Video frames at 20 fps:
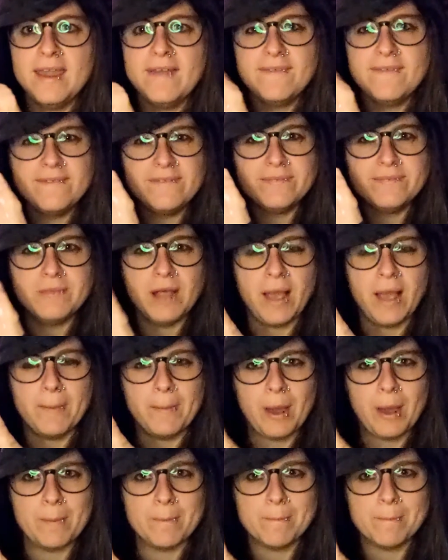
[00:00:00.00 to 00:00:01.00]
If
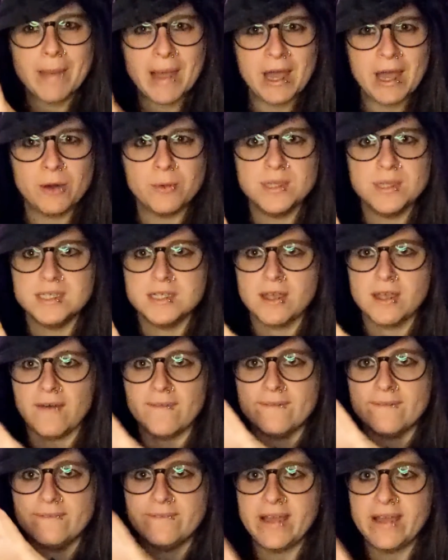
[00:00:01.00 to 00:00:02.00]
not, my powers
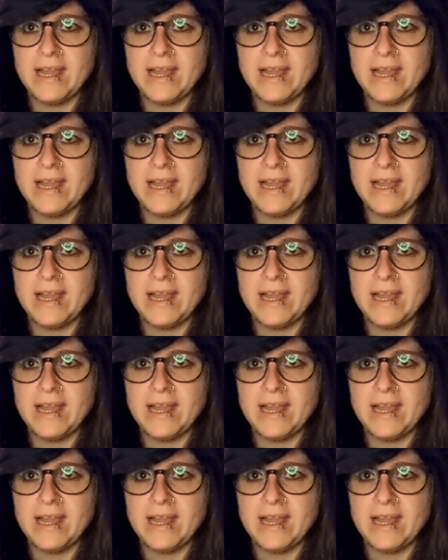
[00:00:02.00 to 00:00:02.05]
are